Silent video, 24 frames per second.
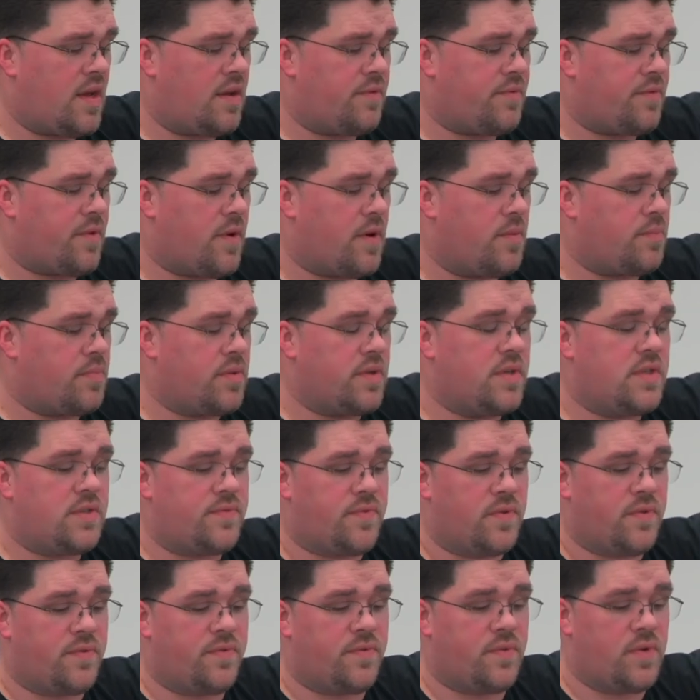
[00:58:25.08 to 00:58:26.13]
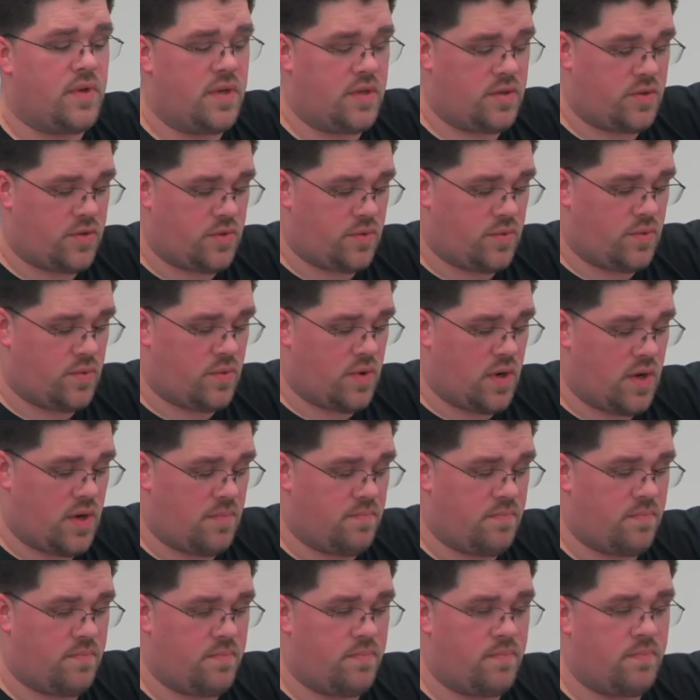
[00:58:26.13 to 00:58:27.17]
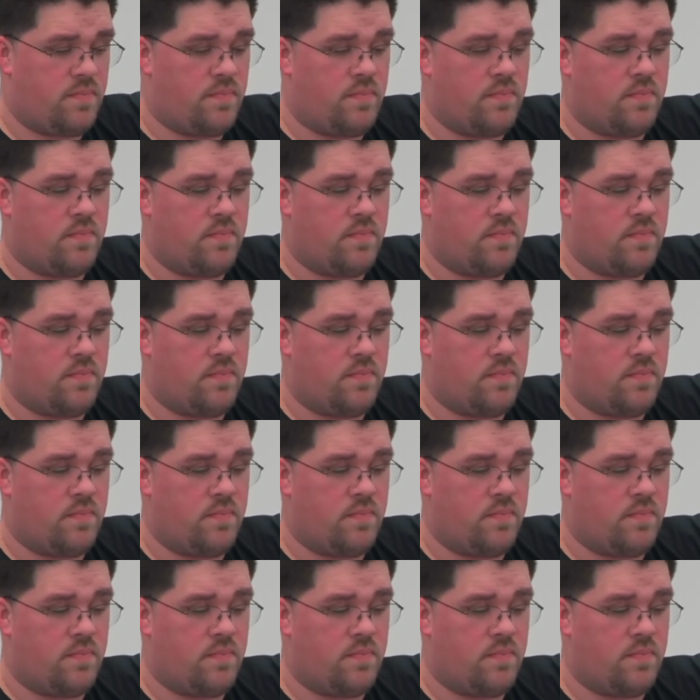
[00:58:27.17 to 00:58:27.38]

it that far, please feel free to um,